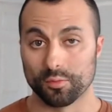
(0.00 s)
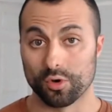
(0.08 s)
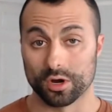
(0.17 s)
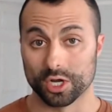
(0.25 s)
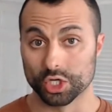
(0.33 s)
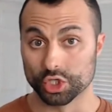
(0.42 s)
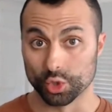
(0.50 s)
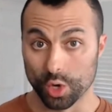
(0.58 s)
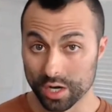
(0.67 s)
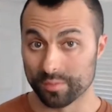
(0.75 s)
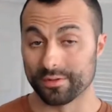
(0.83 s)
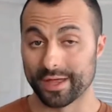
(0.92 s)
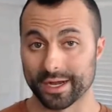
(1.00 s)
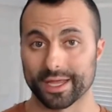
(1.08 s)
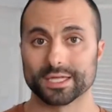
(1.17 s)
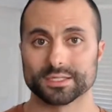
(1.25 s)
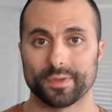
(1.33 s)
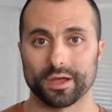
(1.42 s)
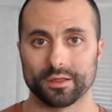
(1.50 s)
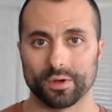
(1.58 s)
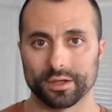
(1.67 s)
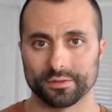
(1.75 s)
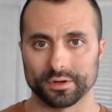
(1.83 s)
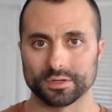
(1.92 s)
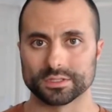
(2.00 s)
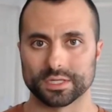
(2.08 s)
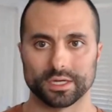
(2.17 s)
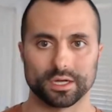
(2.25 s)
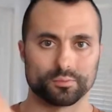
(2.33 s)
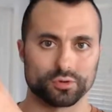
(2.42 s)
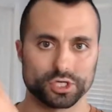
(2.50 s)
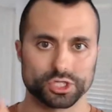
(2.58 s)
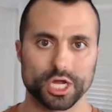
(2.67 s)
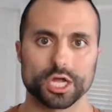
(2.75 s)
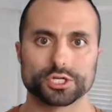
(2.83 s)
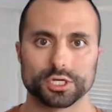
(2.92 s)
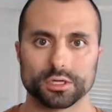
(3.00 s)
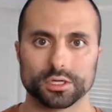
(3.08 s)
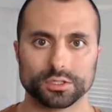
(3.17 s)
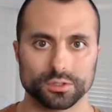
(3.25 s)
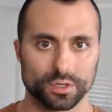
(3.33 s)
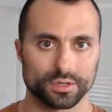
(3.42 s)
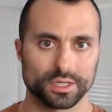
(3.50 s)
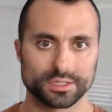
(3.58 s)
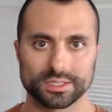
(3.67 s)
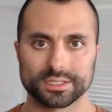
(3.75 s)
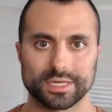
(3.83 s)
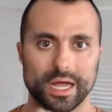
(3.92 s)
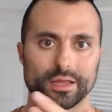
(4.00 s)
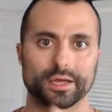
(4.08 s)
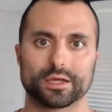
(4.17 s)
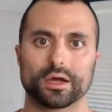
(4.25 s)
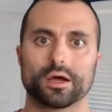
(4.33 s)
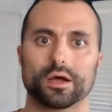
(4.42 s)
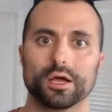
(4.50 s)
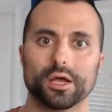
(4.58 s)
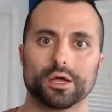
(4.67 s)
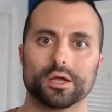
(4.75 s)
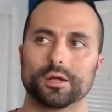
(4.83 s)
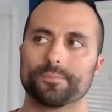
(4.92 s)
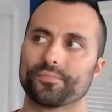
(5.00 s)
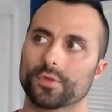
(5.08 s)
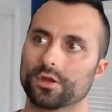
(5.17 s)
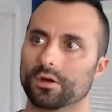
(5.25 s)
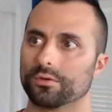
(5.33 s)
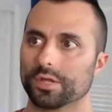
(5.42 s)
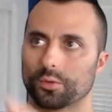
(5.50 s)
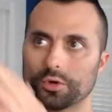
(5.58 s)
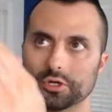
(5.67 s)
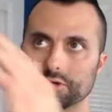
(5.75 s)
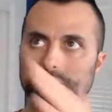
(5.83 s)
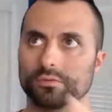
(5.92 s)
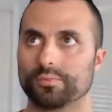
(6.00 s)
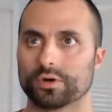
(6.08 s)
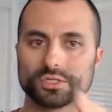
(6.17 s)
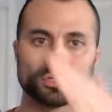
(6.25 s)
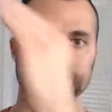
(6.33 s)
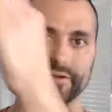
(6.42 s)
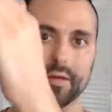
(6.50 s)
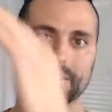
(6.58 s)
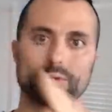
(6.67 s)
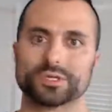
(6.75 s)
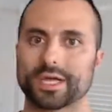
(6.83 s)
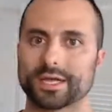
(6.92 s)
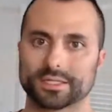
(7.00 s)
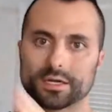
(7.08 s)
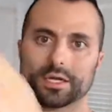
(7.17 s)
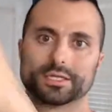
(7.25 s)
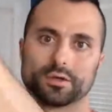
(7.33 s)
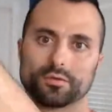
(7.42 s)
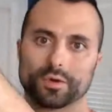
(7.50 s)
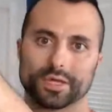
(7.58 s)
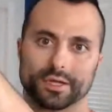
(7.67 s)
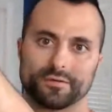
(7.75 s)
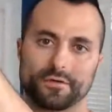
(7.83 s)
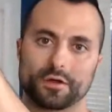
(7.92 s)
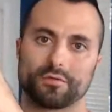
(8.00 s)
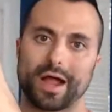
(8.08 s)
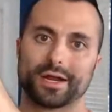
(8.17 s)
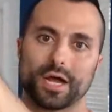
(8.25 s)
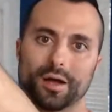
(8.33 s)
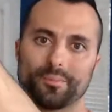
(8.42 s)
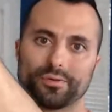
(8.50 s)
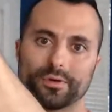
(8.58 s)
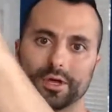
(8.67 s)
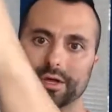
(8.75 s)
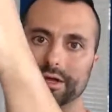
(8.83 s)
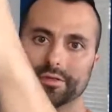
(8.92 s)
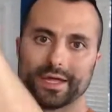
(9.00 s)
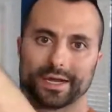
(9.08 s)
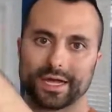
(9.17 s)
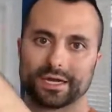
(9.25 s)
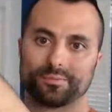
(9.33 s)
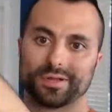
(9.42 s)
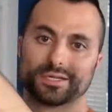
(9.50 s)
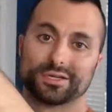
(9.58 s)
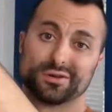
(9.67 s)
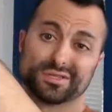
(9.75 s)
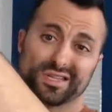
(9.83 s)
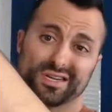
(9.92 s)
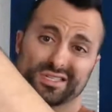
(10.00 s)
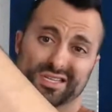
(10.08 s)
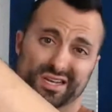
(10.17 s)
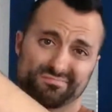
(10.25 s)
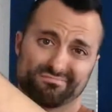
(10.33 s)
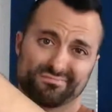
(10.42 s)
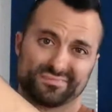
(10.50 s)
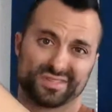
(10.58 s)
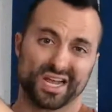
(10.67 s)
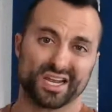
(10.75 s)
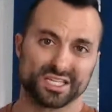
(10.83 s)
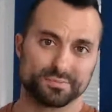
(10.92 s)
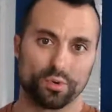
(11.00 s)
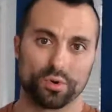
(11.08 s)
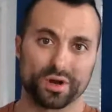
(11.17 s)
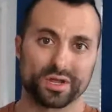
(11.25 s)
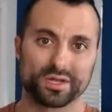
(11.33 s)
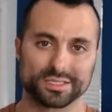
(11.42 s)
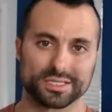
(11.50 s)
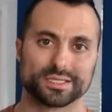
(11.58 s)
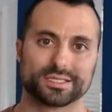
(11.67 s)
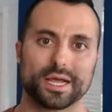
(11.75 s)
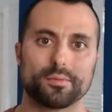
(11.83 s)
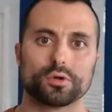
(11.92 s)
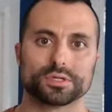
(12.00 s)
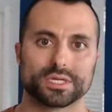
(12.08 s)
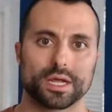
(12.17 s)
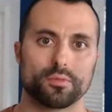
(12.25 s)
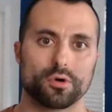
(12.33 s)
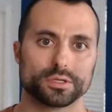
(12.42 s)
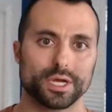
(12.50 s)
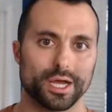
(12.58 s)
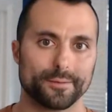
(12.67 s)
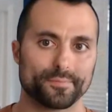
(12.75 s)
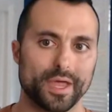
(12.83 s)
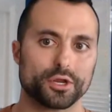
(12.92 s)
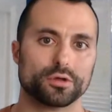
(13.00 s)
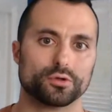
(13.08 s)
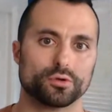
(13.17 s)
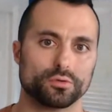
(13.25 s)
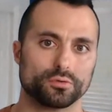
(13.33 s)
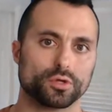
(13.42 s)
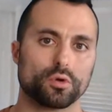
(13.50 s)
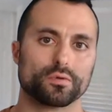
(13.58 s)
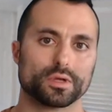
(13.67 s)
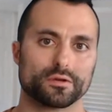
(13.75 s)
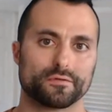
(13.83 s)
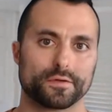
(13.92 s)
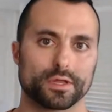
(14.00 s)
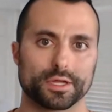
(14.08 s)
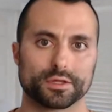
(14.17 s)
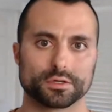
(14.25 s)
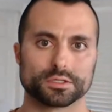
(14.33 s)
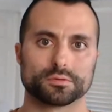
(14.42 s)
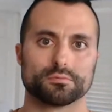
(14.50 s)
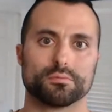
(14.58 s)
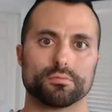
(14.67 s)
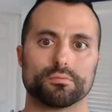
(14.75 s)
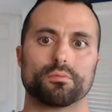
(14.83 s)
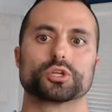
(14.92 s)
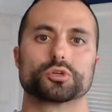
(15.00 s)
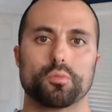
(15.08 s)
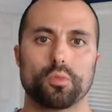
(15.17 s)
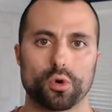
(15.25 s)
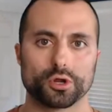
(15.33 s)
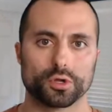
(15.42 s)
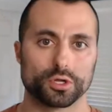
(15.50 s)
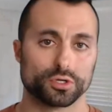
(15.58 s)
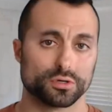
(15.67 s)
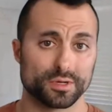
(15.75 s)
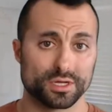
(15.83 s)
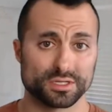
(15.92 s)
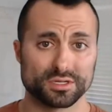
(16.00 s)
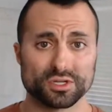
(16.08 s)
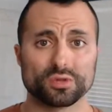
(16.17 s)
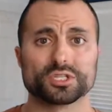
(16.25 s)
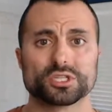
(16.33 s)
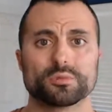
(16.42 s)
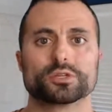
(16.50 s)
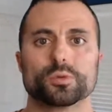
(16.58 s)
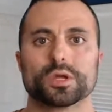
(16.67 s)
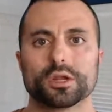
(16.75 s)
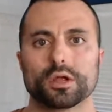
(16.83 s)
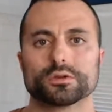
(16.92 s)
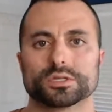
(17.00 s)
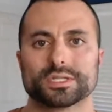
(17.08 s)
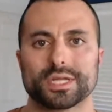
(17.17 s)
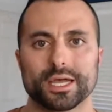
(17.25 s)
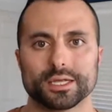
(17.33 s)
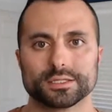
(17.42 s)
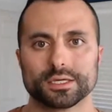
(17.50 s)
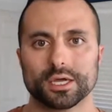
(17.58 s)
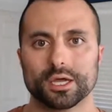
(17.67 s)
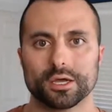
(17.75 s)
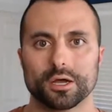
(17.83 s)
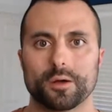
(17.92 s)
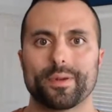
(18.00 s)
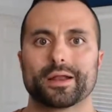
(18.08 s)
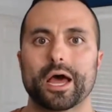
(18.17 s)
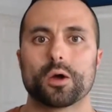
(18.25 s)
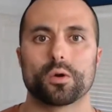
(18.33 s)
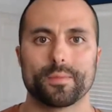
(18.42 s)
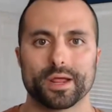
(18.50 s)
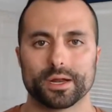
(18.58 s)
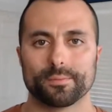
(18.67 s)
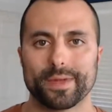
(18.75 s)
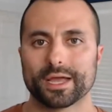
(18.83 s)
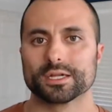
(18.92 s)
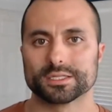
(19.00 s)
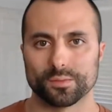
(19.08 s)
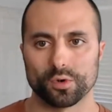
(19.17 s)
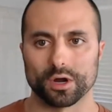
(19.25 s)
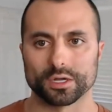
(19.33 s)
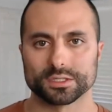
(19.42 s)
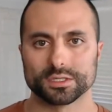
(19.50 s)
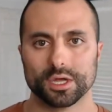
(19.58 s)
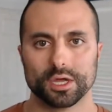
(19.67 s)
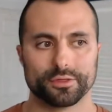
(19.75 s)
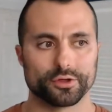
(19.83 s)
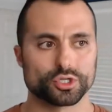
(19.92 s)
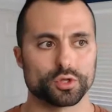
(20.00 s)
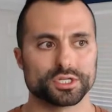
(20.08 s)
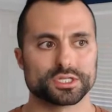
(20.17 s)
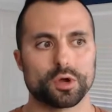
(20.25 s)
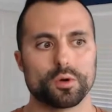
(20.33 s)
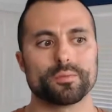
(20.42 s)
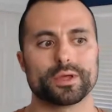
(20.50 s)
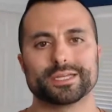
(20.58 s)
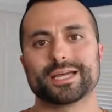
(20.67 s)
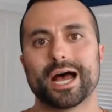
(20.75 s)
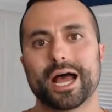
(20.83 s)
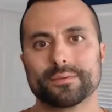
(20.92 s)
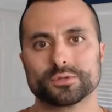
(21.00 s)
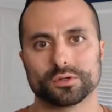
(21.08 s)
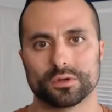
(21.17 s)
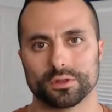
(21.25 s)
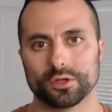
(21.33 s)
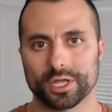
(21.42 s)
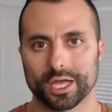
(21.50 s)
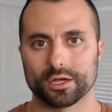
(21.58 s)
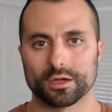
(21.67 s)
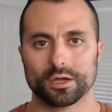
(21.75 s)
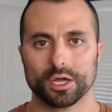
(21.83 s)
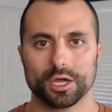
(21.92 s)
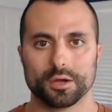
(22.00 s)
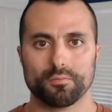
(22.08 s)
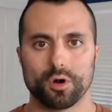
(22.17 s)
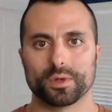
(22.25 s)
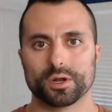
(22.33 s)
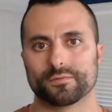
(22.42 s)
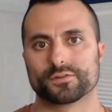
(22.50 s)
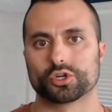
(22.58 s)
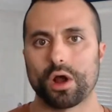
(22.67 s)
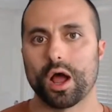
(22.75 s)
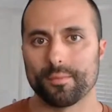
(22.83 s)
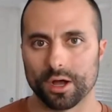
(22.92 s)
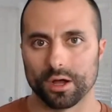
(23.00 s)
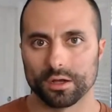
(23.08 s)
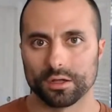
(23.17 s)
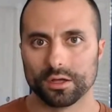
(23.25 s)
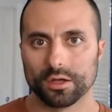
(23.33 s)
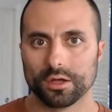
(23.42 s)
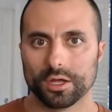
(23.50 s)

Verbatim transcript: the more enjoyable that it gets, by the way. There is a appreciation in doing this. It's not like a you know, like when you do personal development, we say it's a it's a really fun ride up, then it kind of plateaus, then it's like kind of gets boring because it's the same old, same old, and you you don't really feel like there's much more you can do because there's only so much we can understand about how our man- mechanism works. There's only so many times you can look at a moment of trauma